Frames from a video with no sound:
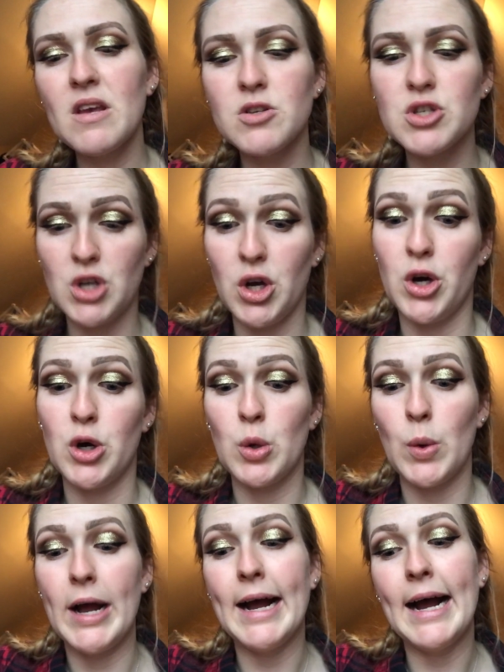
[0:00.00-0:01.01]

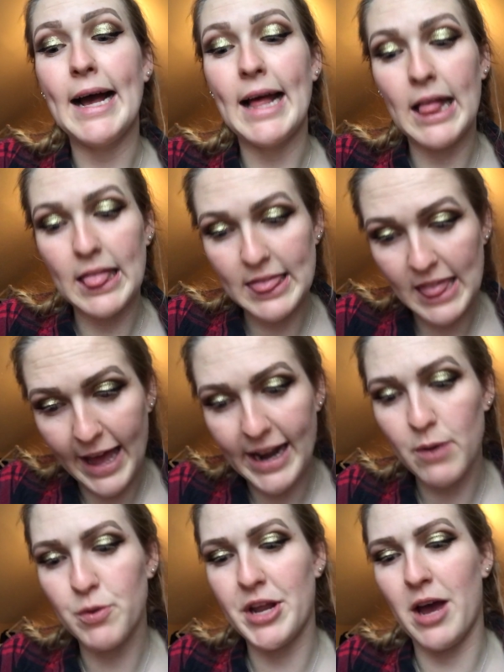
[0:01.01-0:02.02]
So that
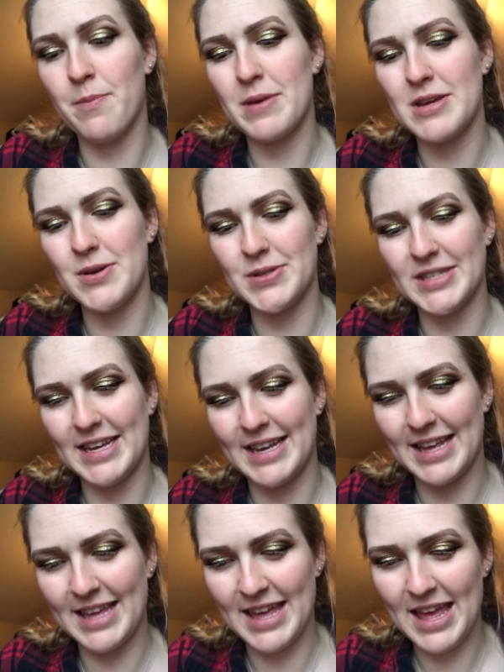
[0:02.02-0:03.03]
I will not be
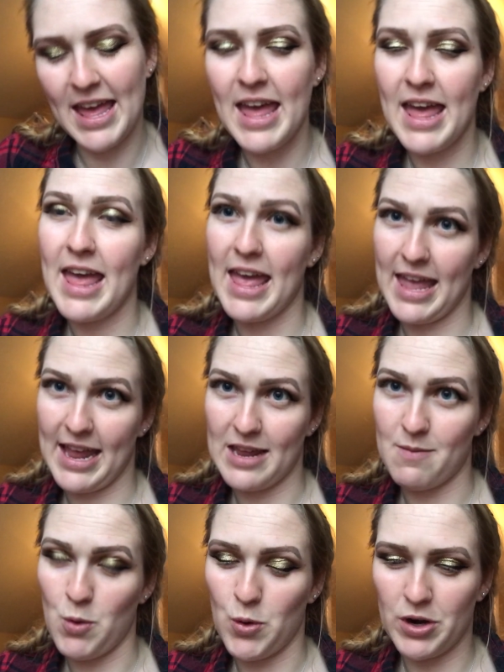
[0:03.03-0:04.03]
using
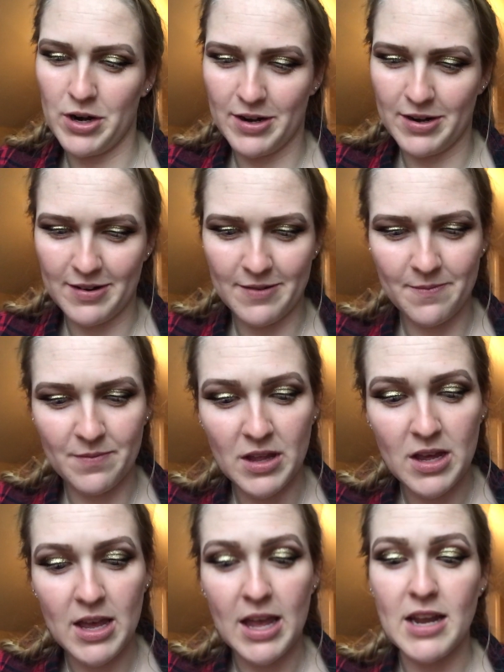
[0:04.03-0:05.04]
anymore.
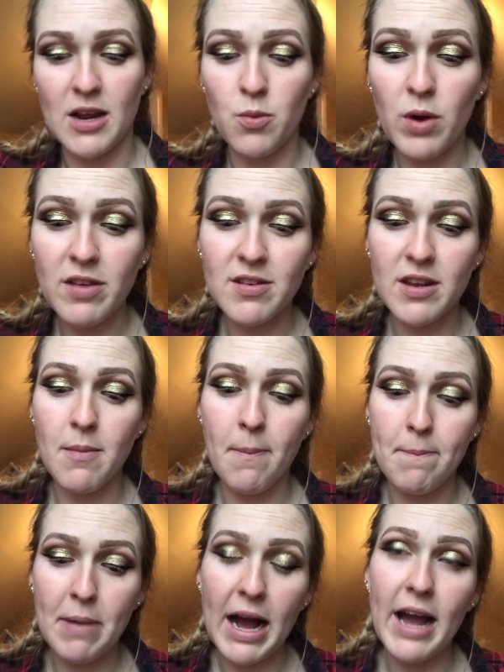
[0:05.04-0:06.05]
And I was gonna
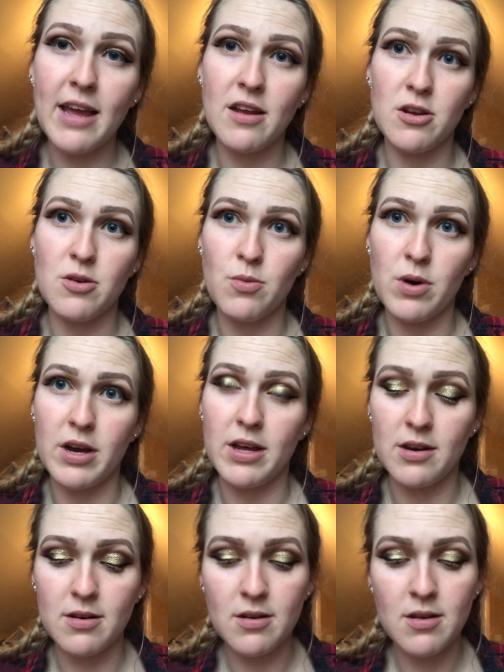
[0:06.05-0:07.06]
buy a new
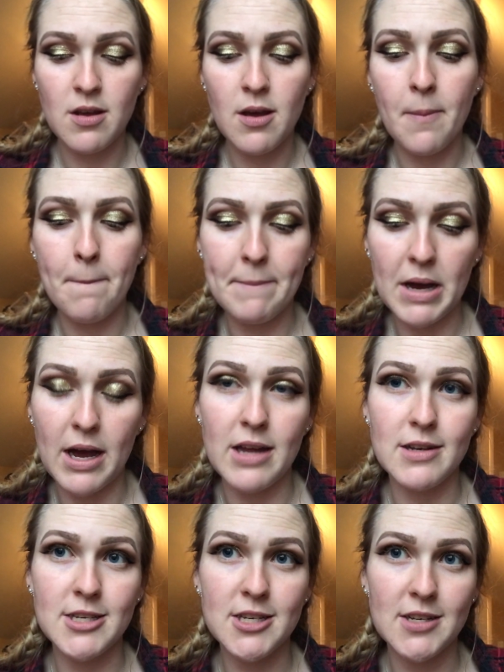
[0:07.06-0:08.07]
one,
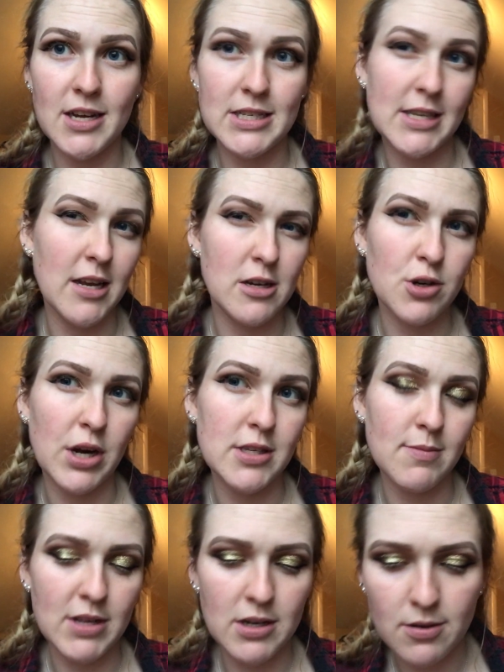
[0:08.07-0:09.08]
but I decided to try
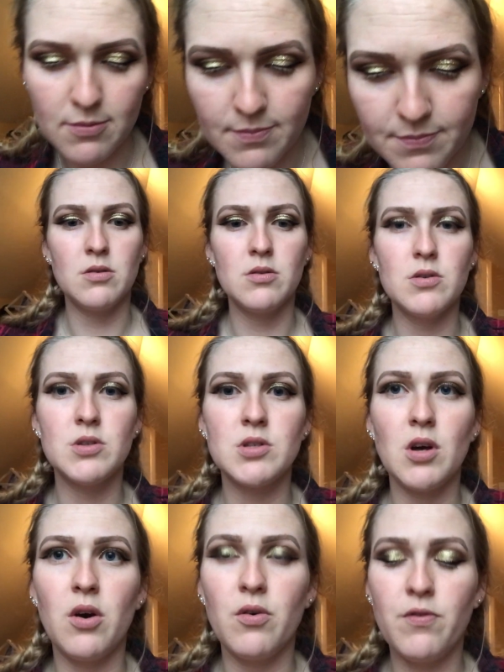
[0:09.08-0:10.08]
something new.
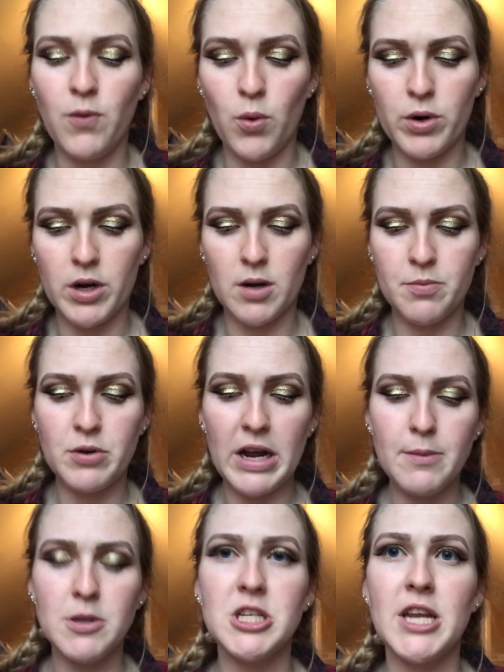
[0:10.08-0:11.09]
So for
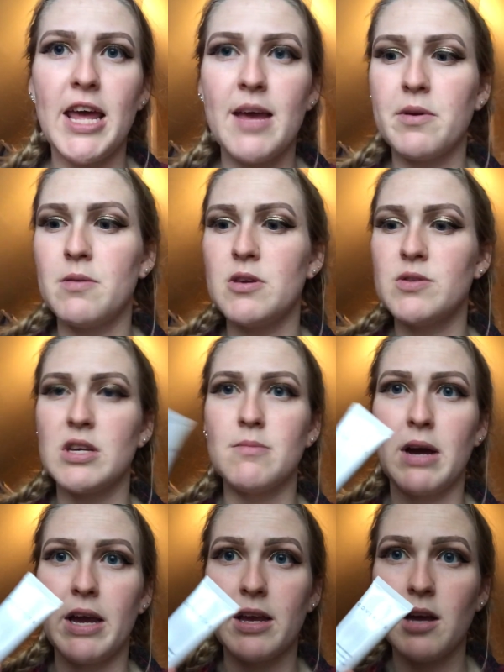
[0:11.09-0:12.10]
primer today, I'm gonna be using
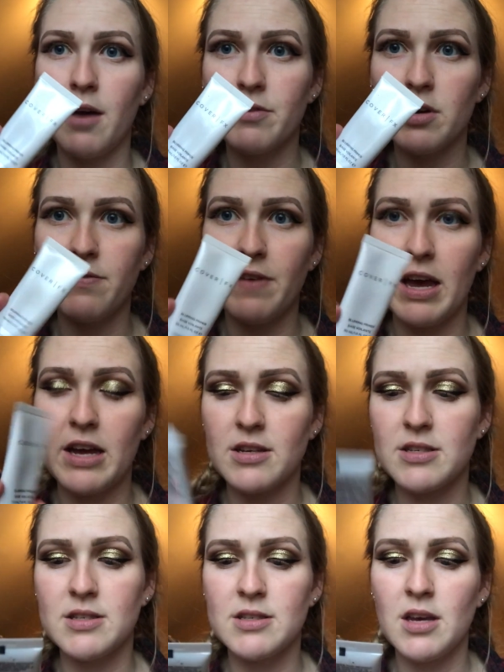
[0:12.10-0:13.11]
my Cover
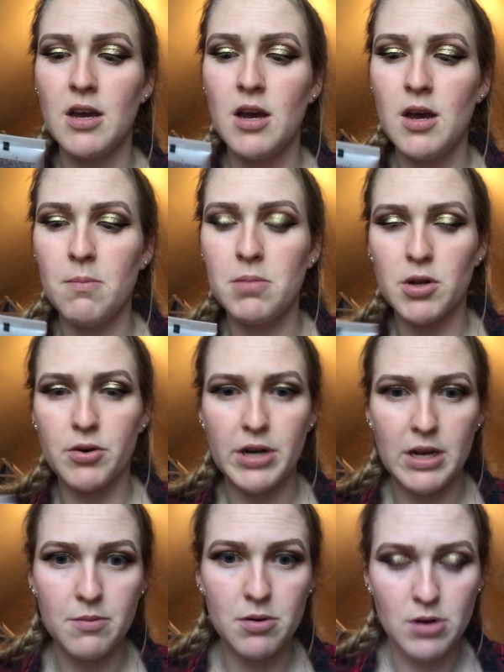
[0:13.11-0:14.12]
FX
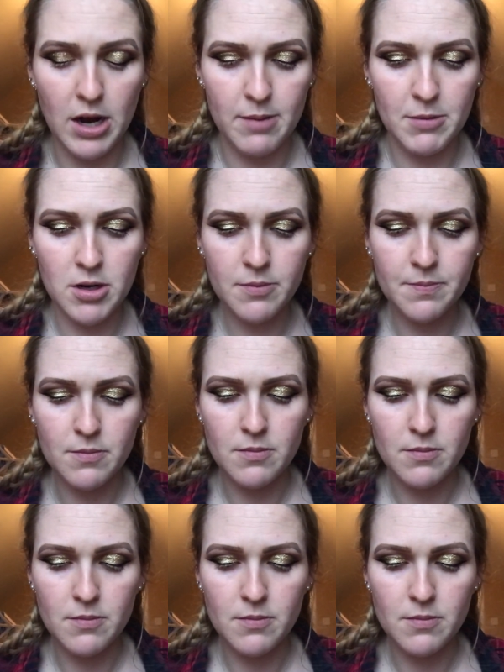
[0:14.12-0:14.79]
blurring primer.